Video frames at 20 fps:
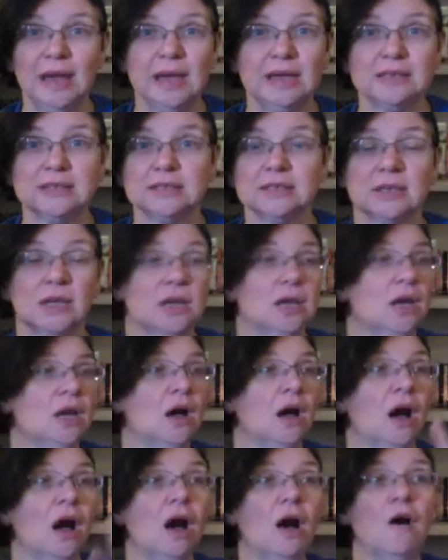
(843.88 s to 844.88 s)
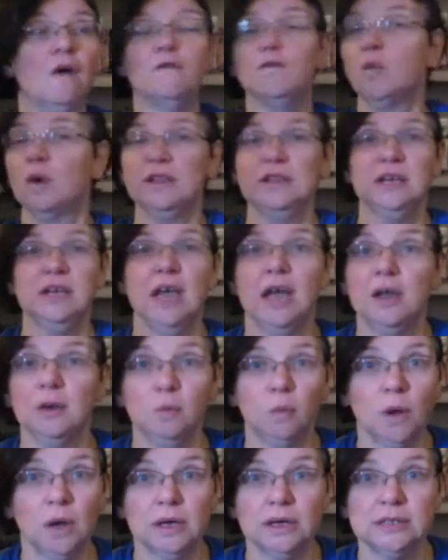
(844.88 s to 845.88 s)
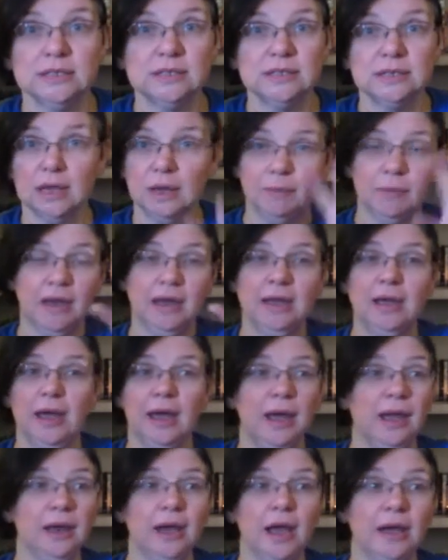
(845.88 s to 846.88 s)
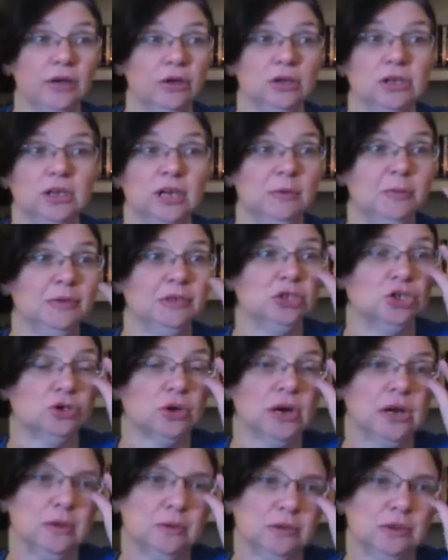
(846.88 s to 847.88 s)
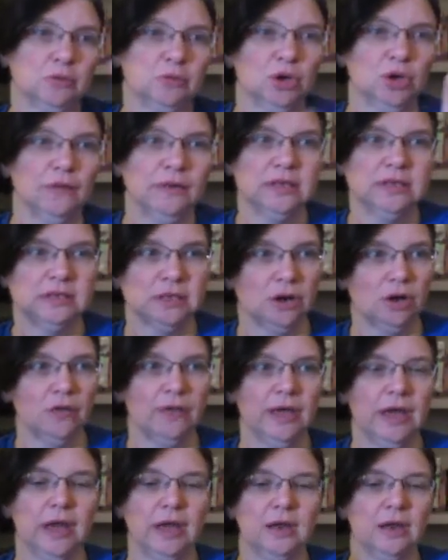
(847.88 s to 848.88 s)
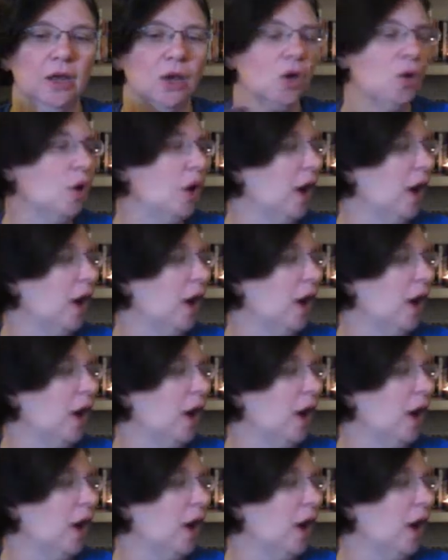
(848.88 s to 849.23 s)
mess of what the end was in my head. I couldn't keep it straight with the movies and all that.